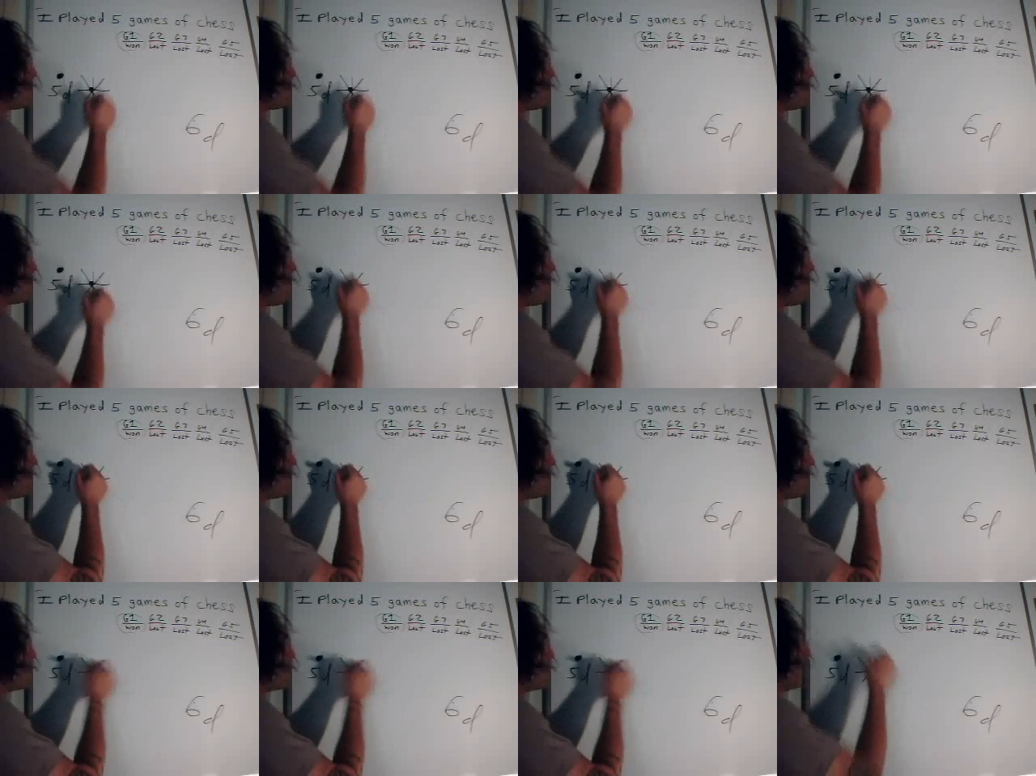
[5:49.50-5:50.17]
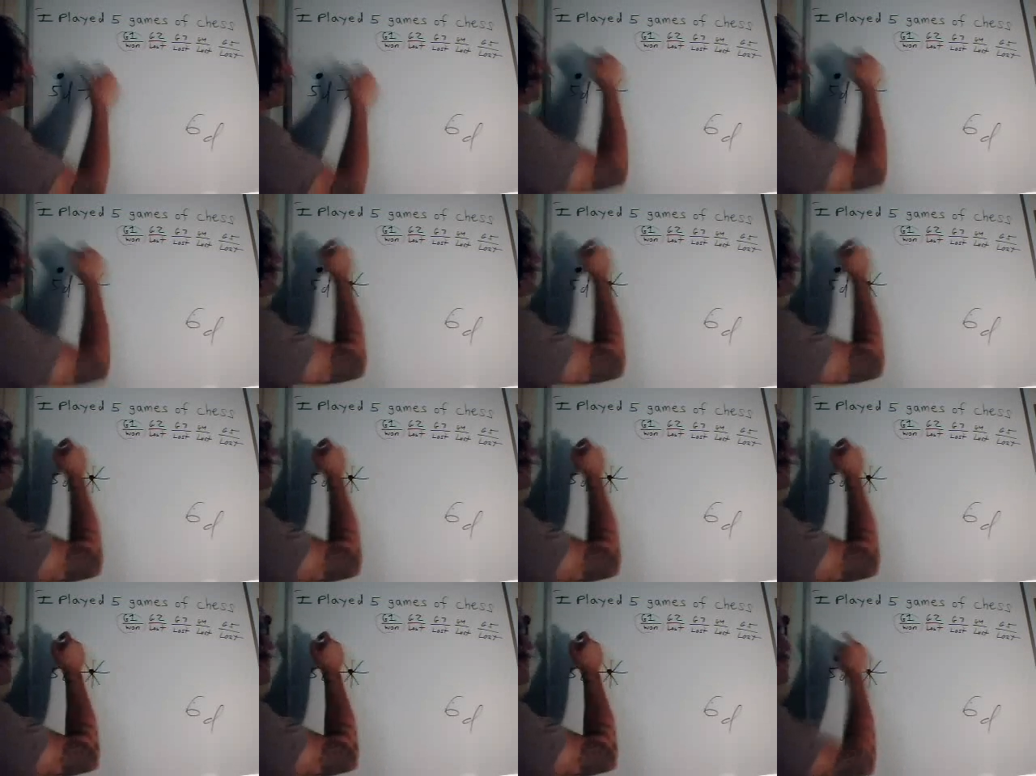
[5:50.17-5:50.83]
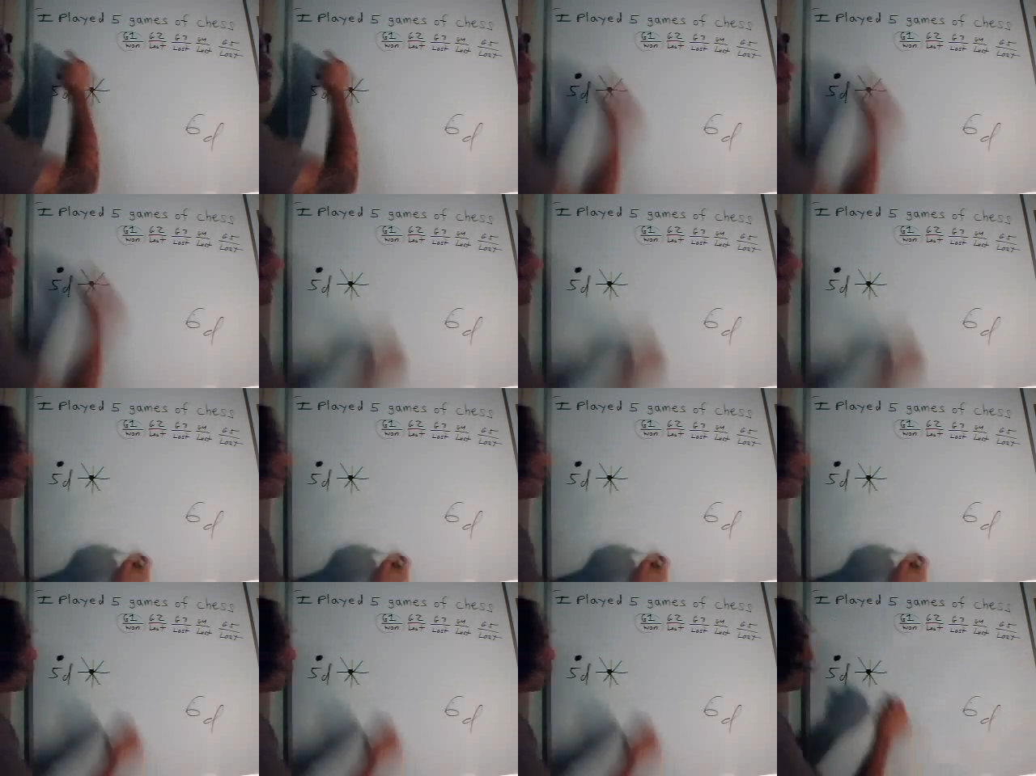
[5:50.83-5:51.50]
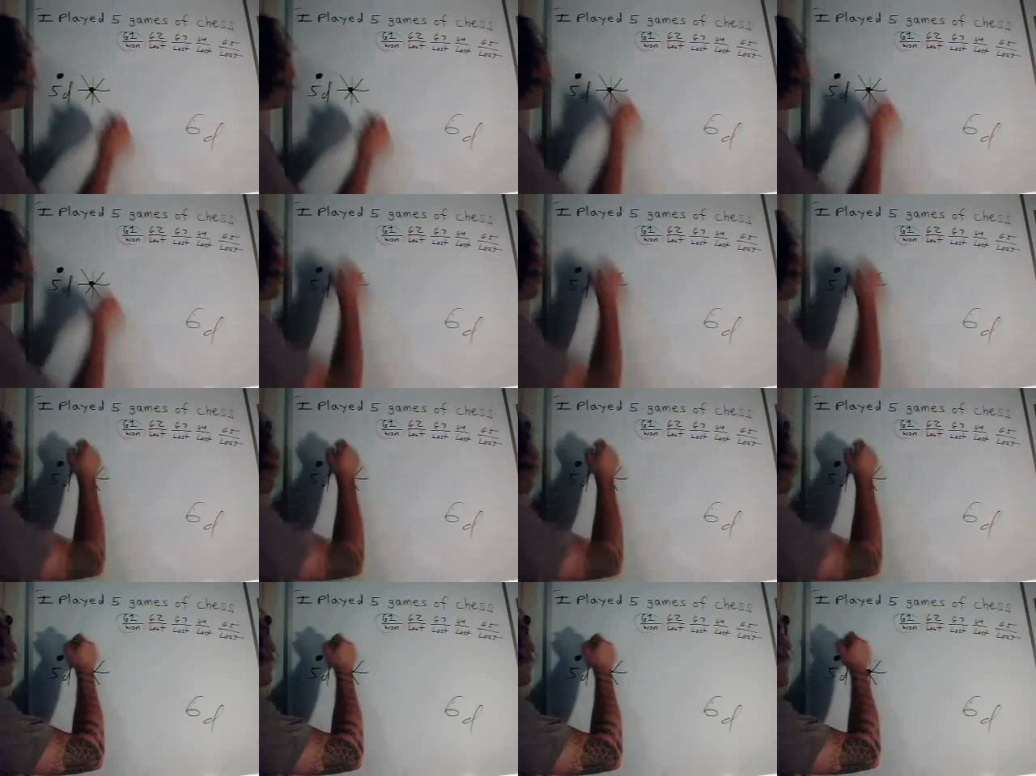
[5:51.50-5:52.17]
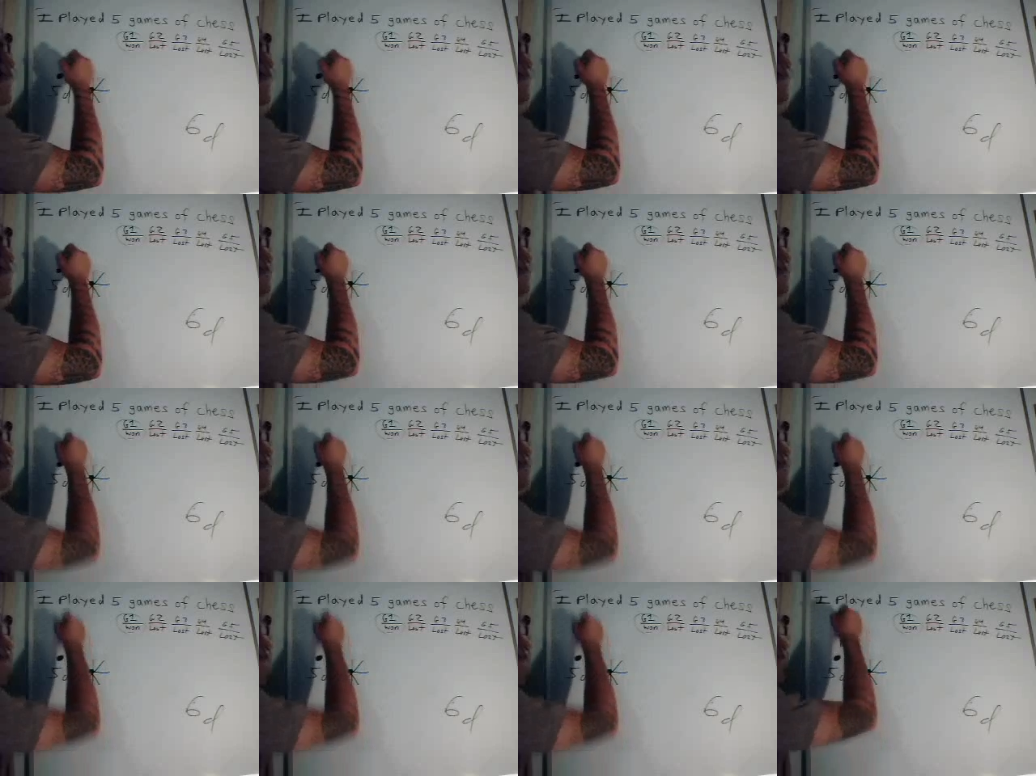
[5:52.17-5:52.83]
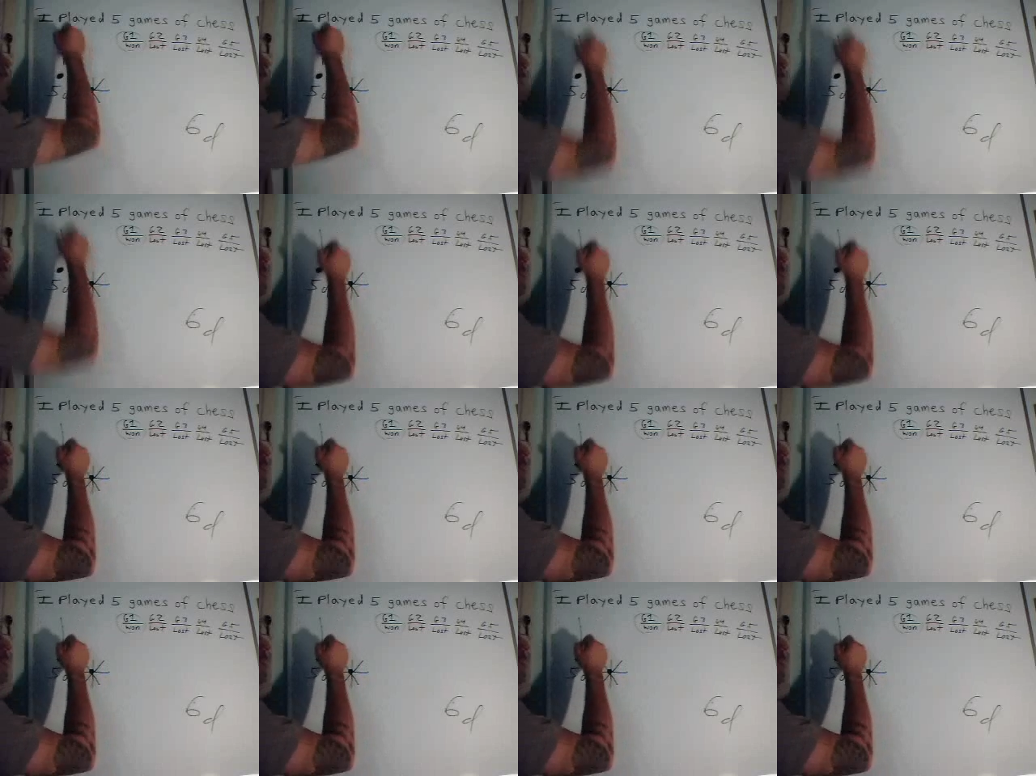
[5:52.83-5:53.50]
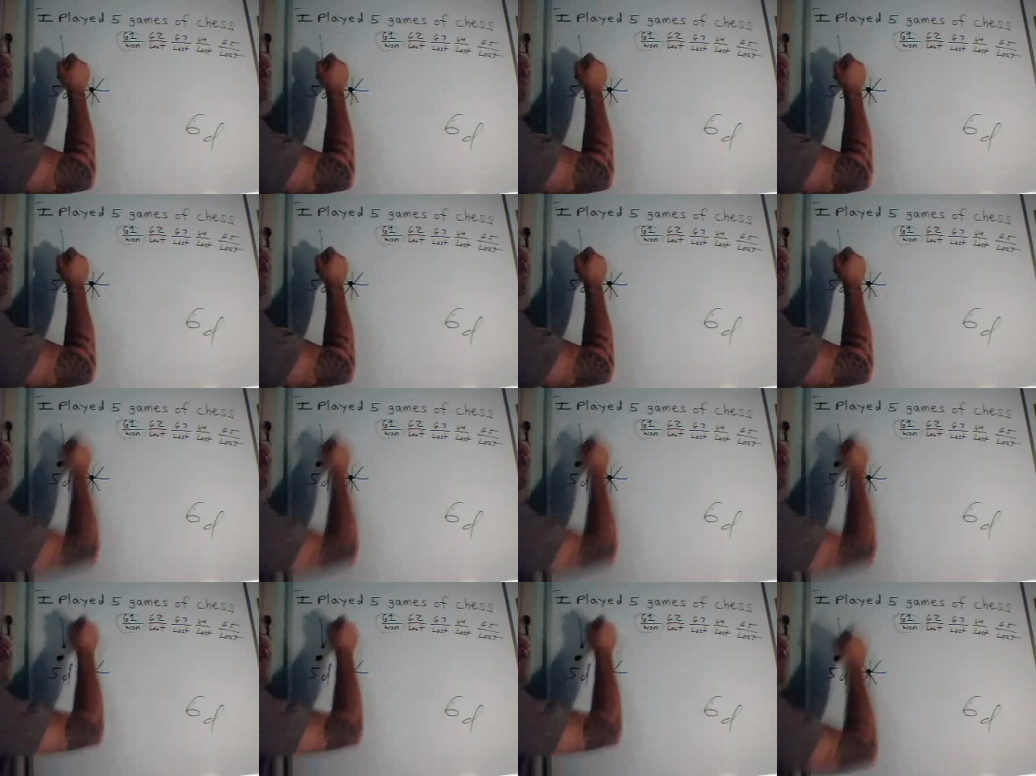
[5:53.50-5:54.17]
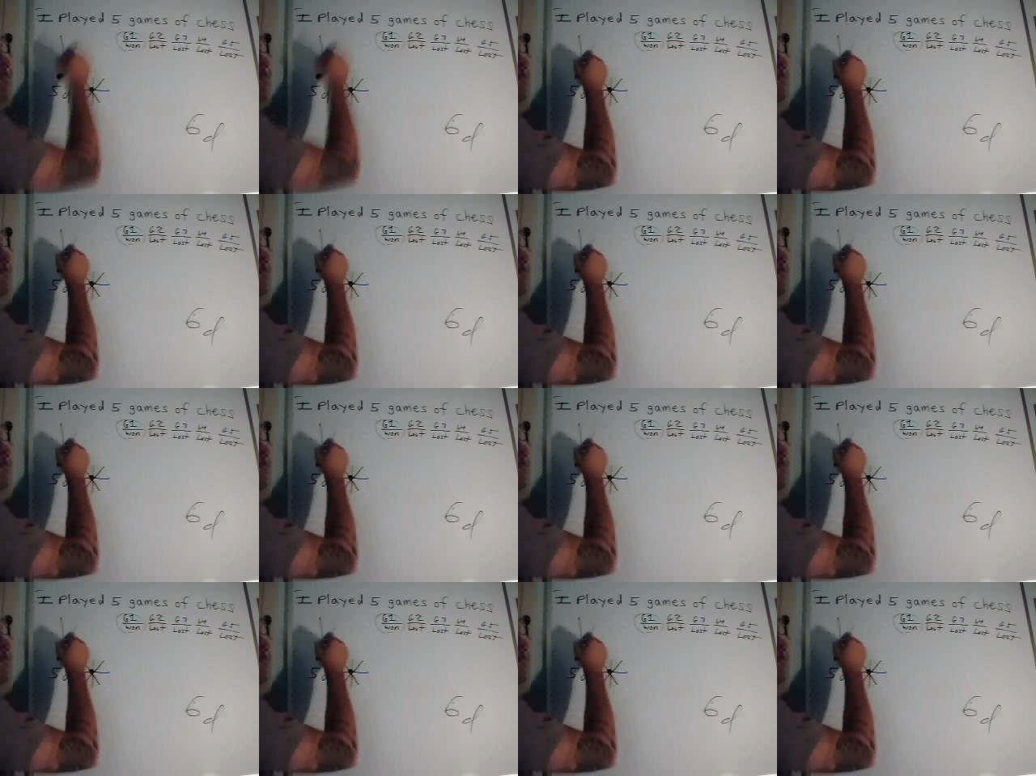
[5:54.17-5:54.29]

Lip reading: No face is visible, so there are no lips to read.